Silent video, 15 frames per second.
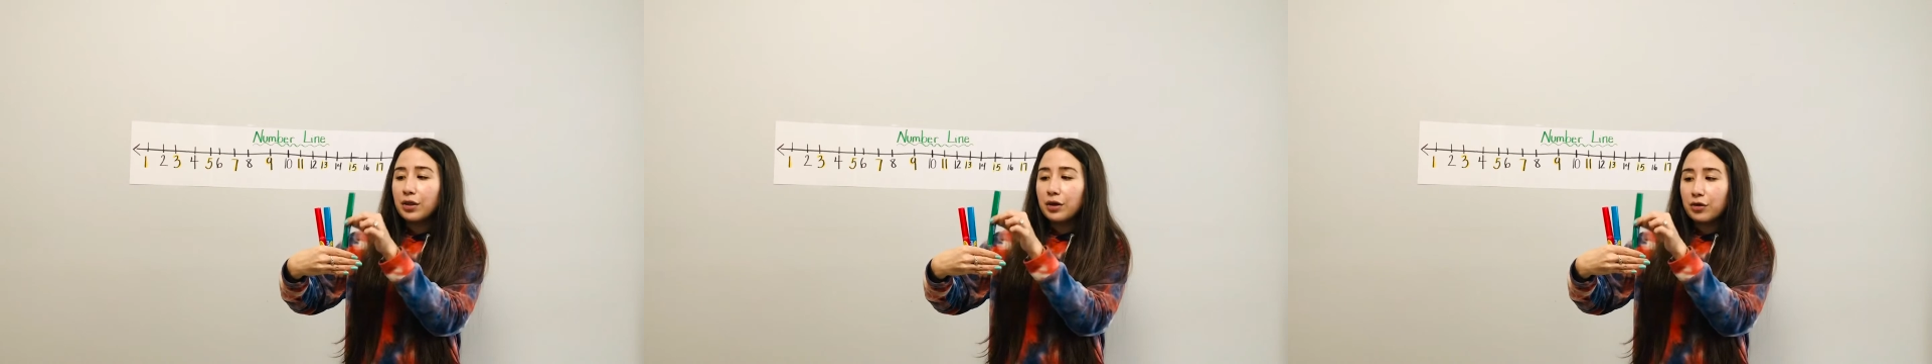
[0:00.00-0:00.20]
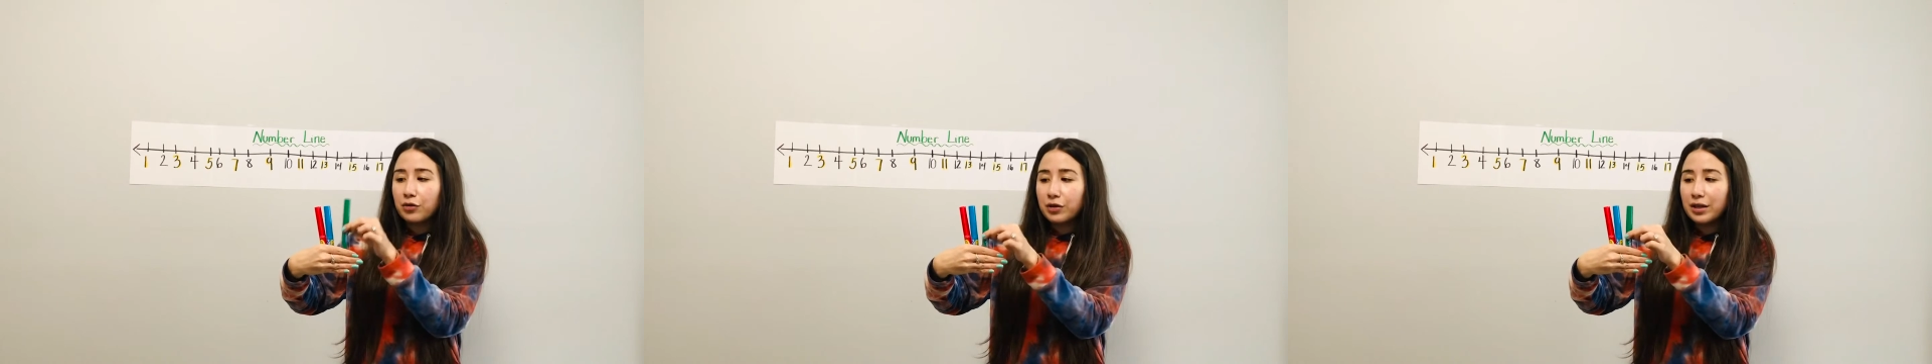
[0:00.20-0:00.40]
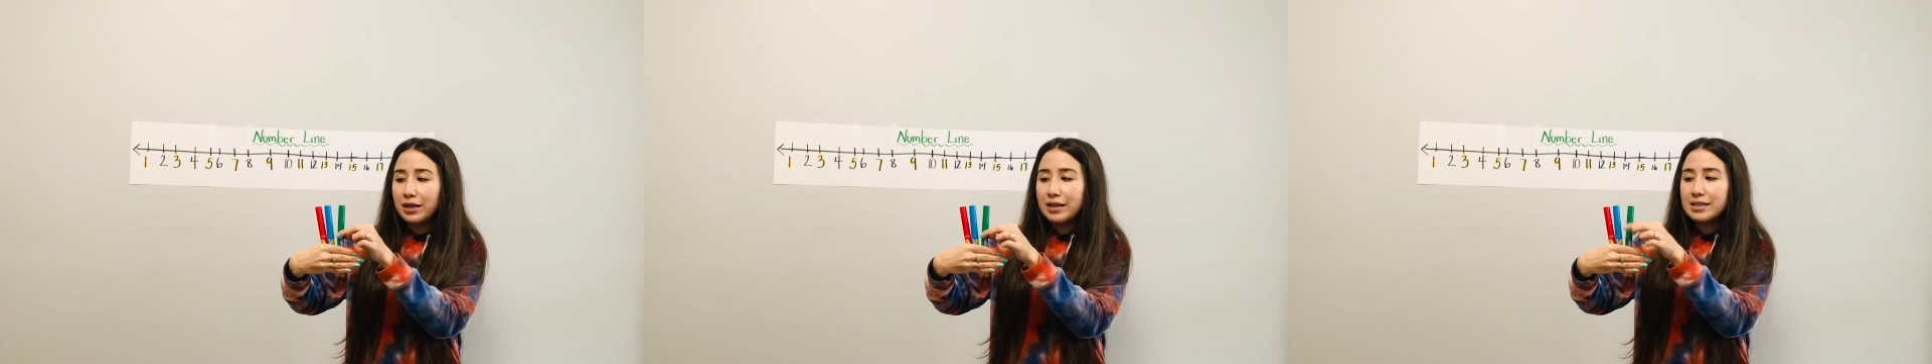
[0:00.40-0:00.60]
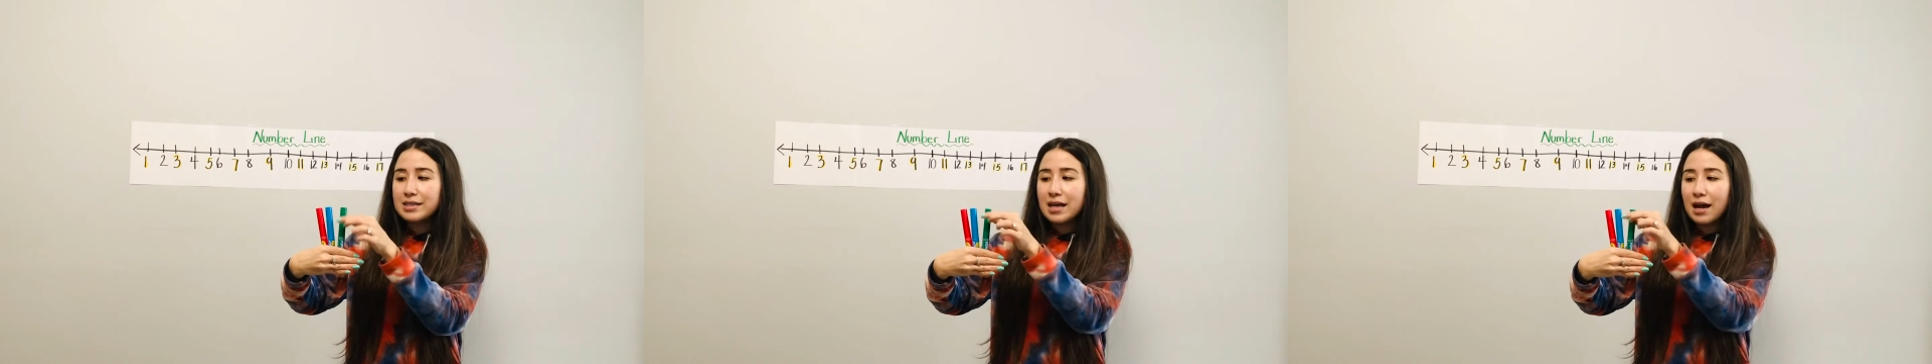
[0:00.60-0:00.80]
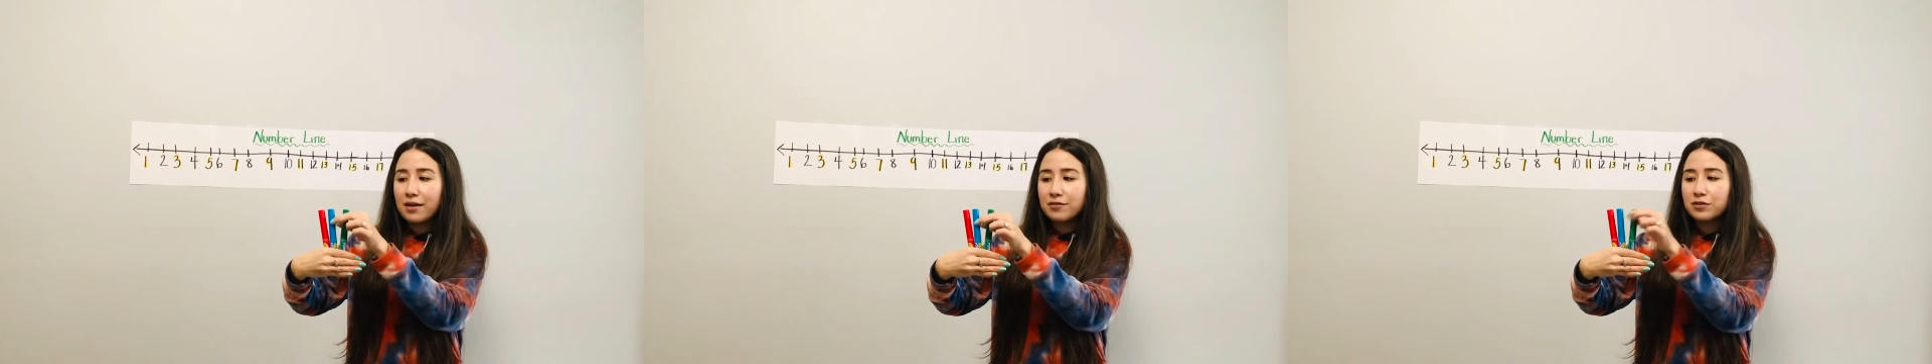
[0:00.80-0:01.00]
green is
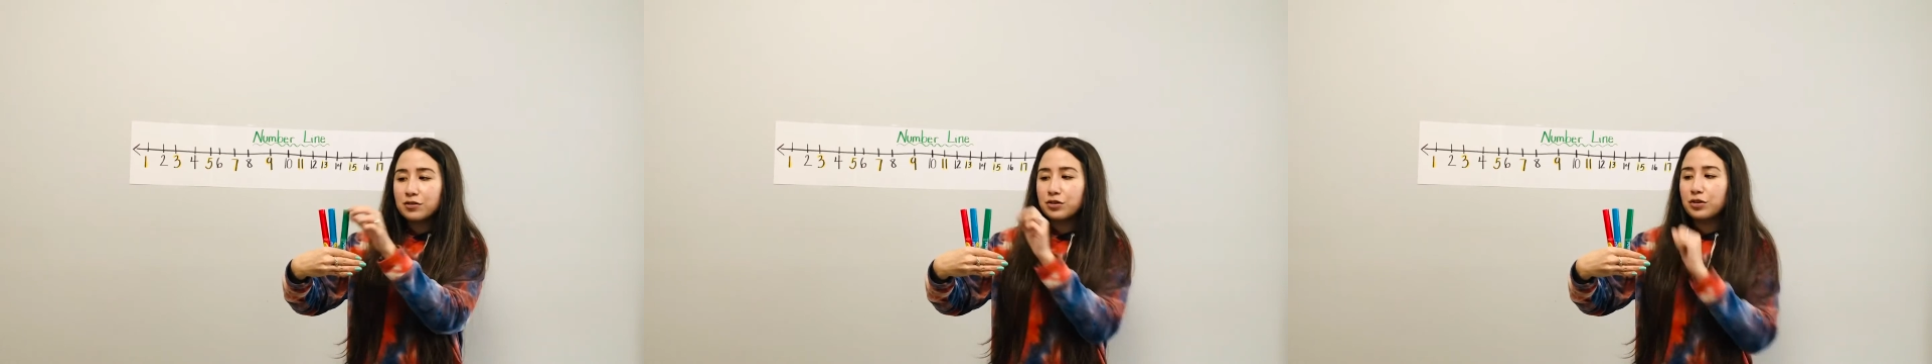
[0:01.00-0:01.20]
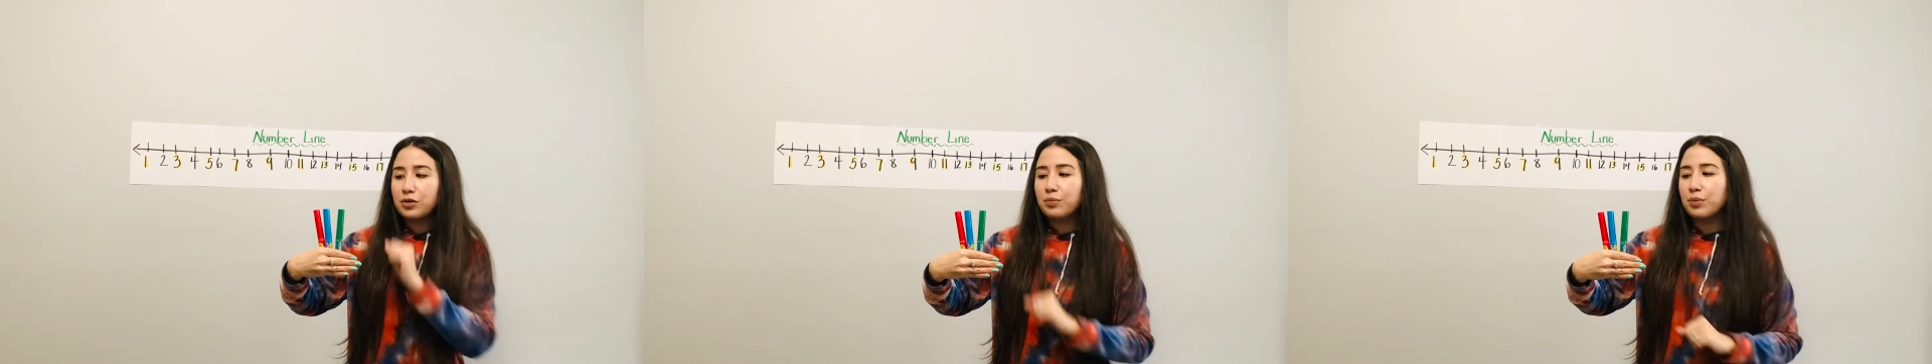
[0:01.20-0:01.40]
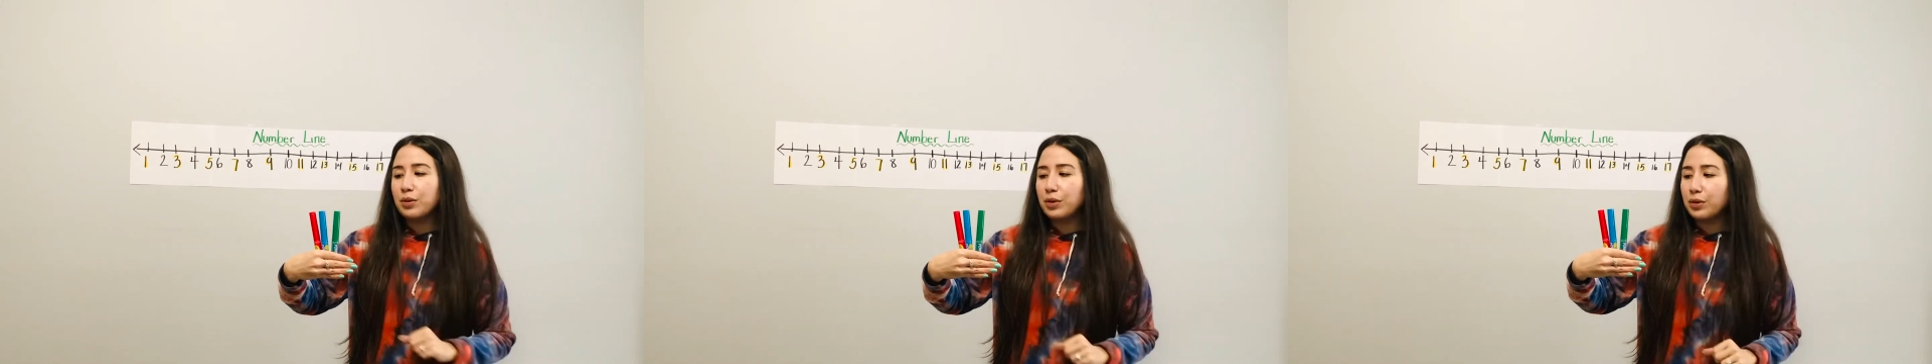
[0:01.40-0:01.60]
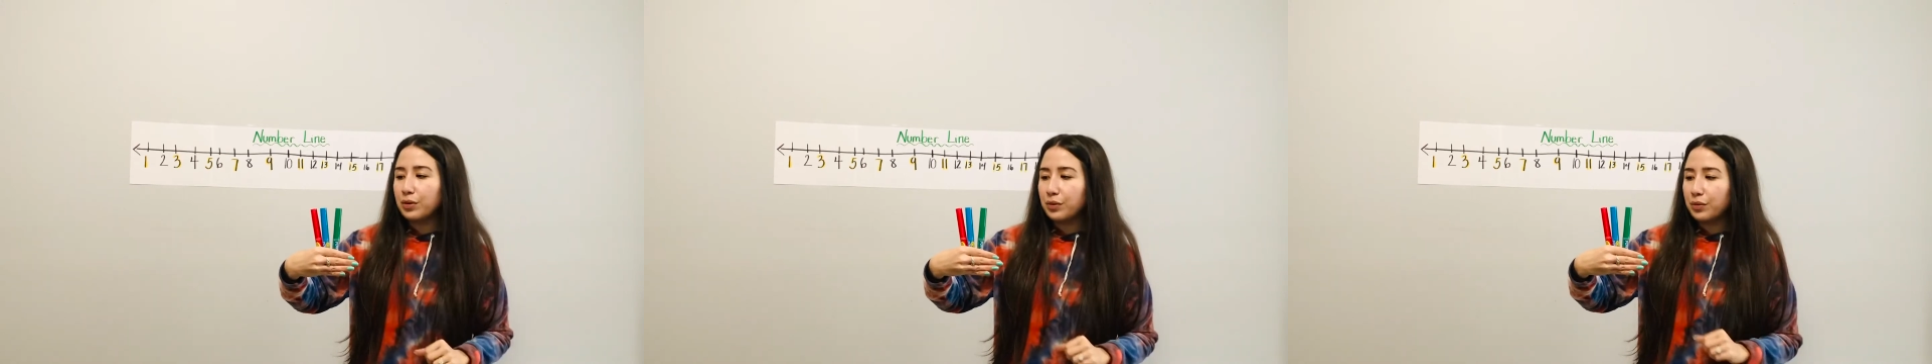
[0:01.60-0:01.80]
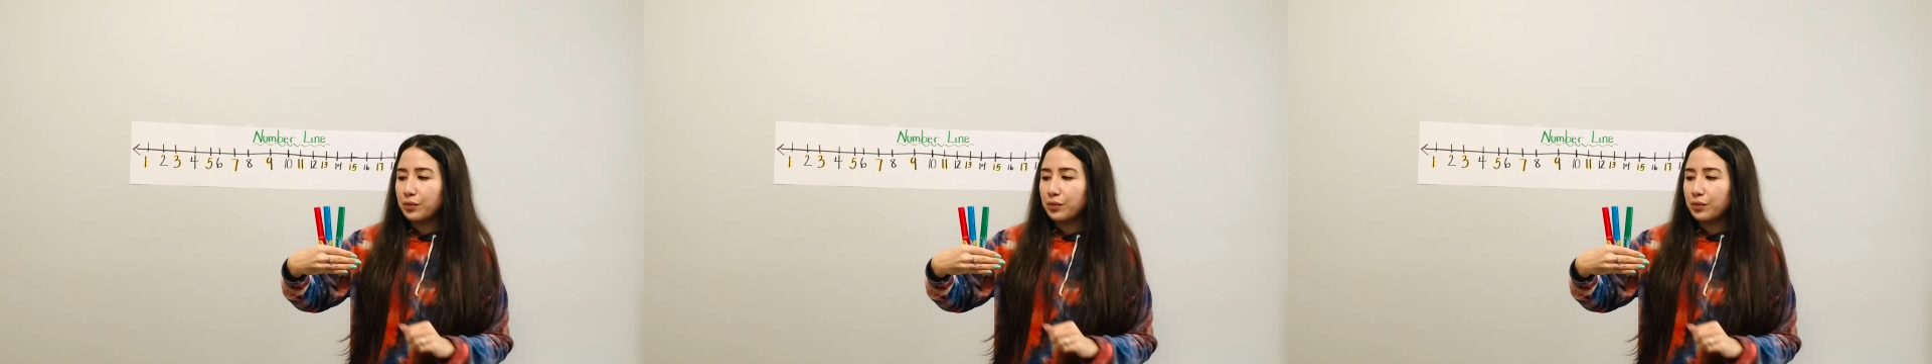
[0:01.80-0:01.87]
after the blue.